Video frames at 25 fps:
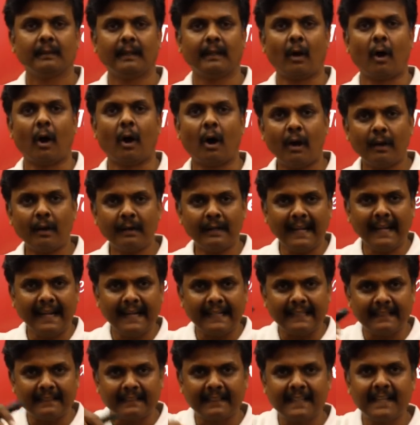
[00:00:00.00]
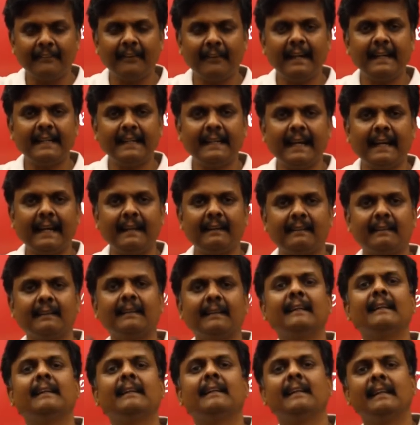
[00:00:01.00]
On a given
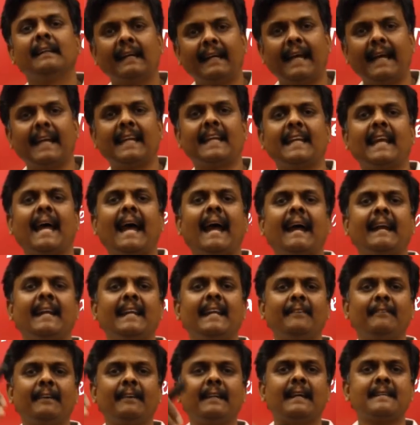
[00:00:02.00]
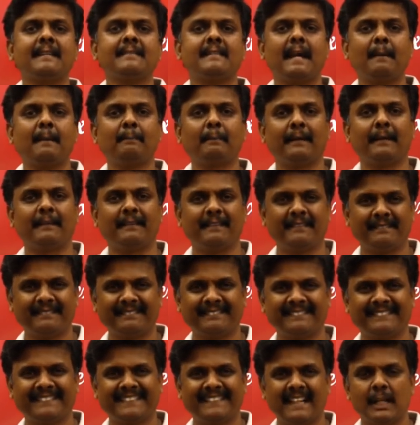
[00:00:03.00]
date, a, an event has happened.
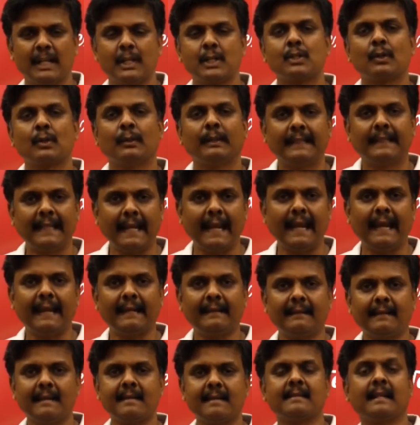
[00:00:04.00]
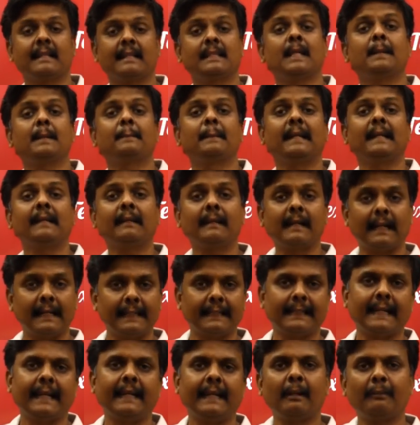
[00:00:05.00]
So date is nothing but a
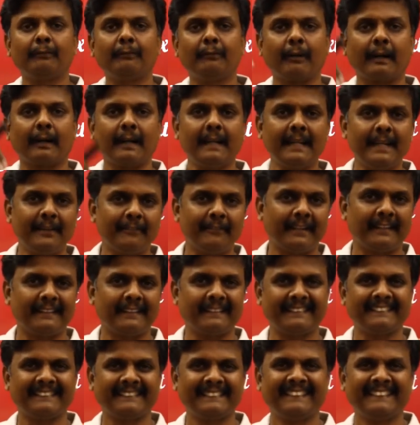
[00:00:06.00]
container for an event.